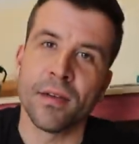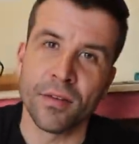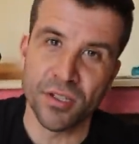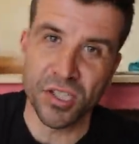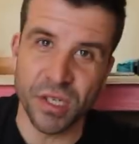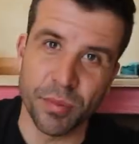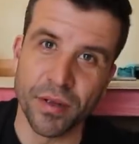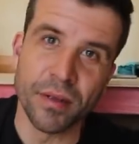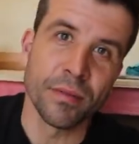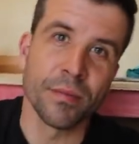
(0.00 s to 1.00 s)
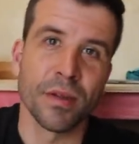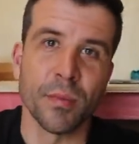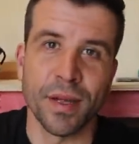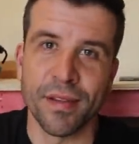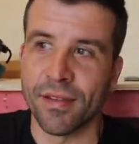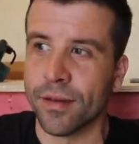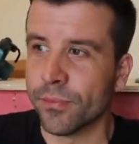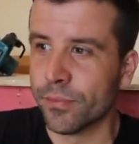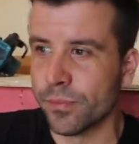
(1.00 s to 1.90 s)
of a lot cheaper compared to